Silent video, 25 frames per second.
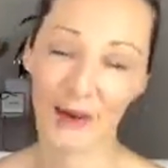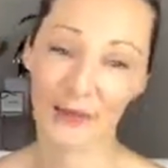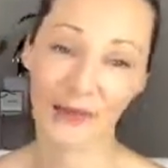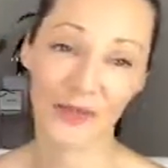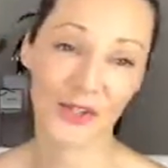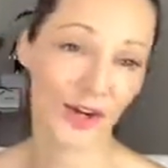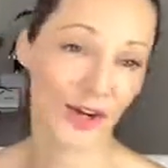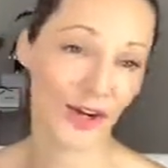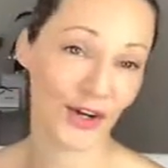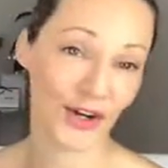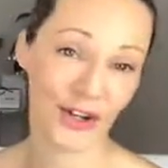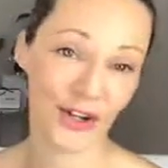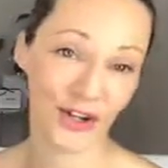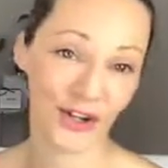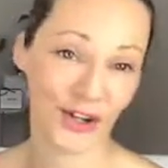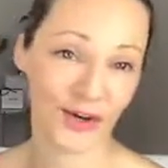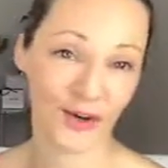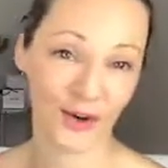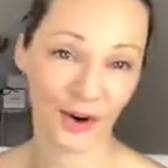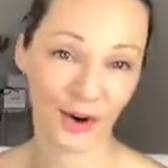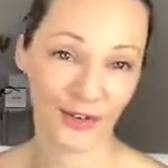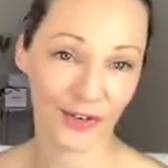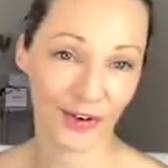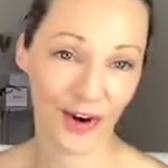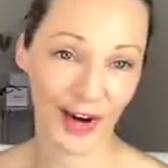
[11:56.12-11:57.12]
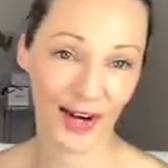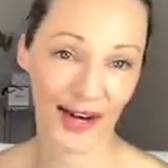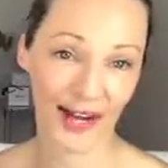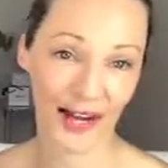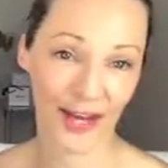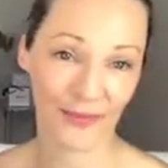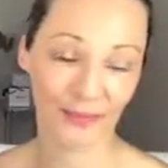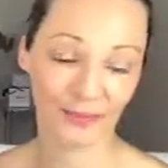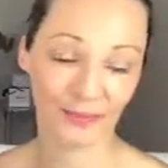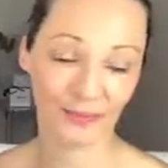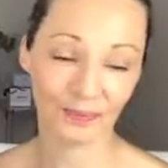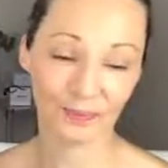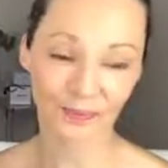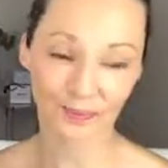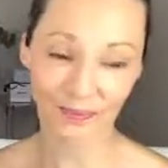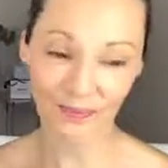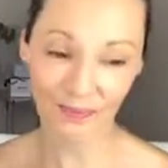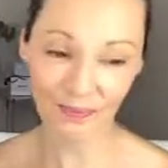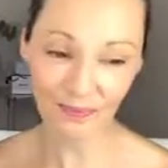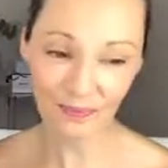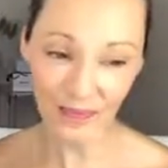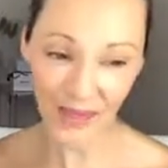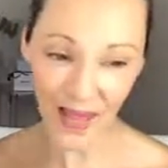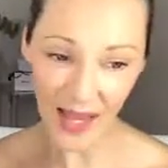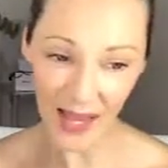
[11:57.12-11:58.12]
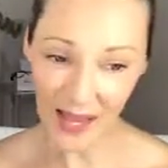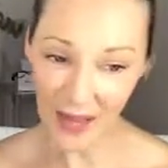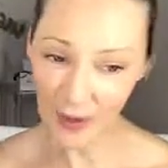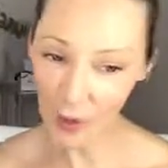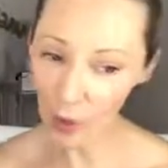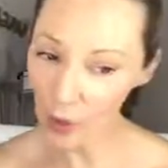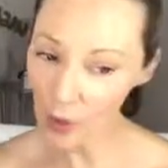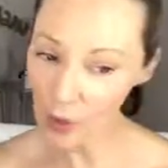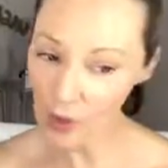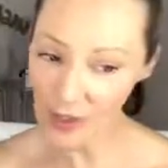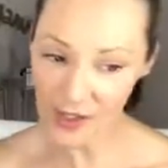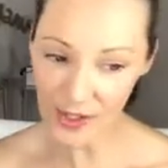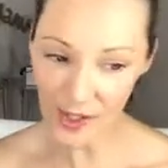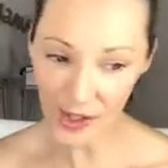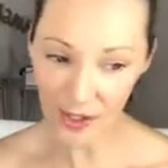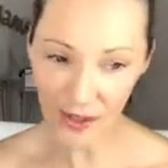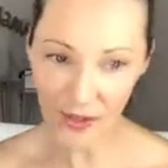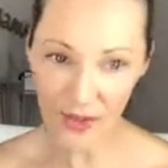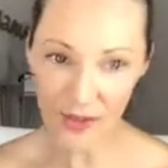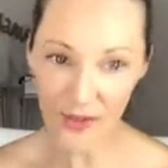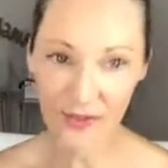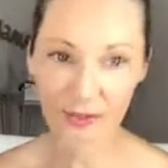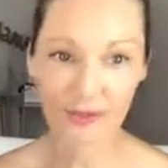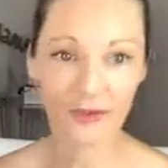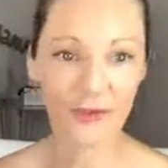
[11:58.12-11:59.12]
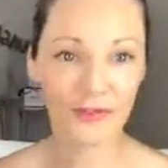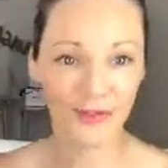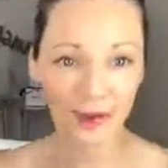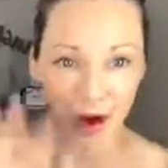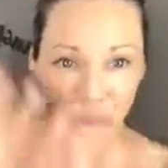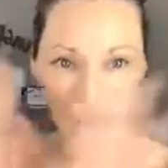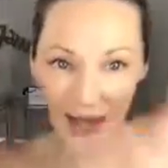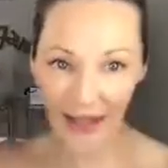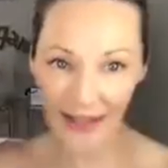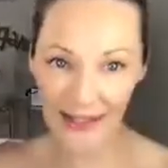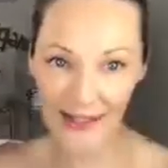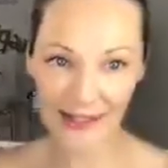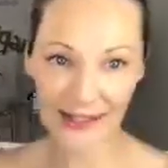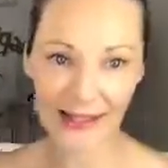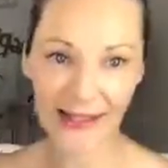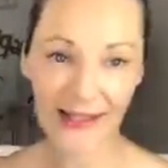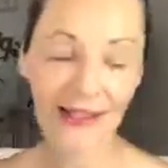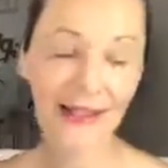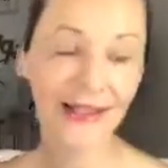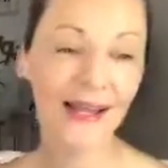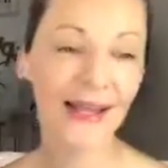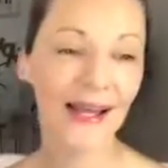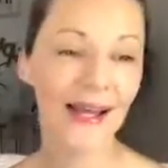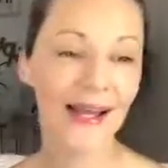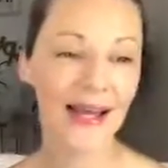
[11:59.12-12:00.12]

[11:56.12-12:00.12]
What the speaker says: journey that you're on right now? And also, finally,